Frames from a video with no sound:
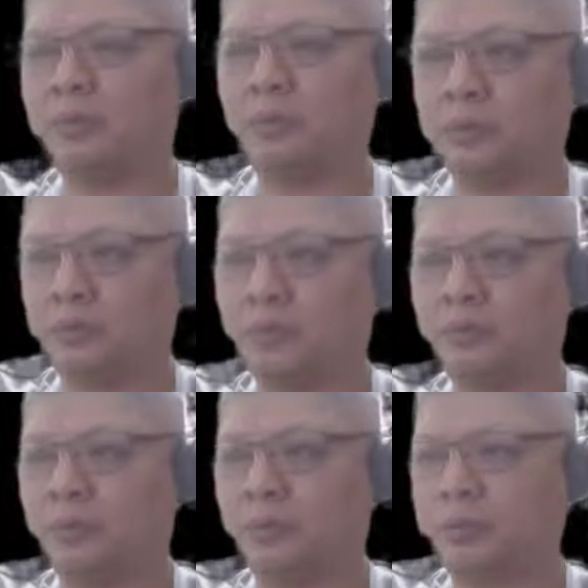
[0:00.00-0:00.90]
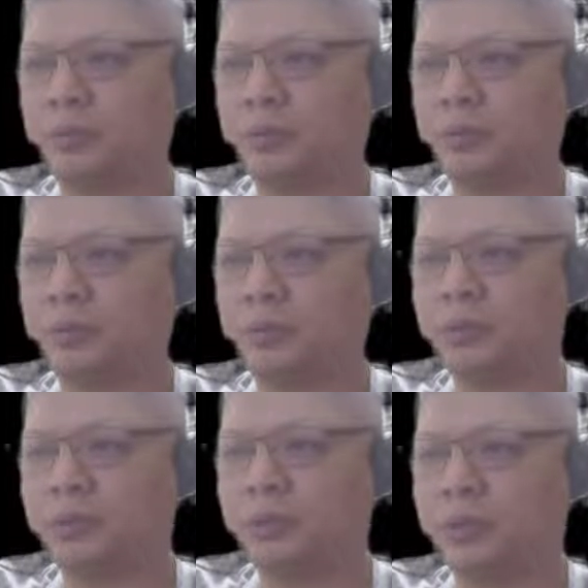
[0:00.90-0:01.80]
for both proper
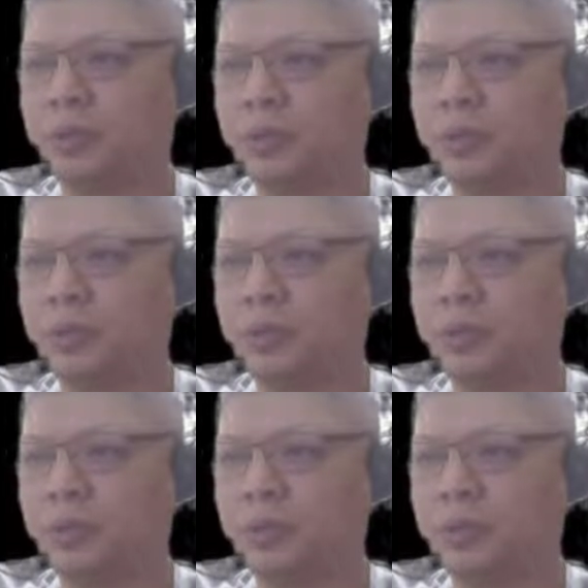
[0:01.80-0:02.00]
horses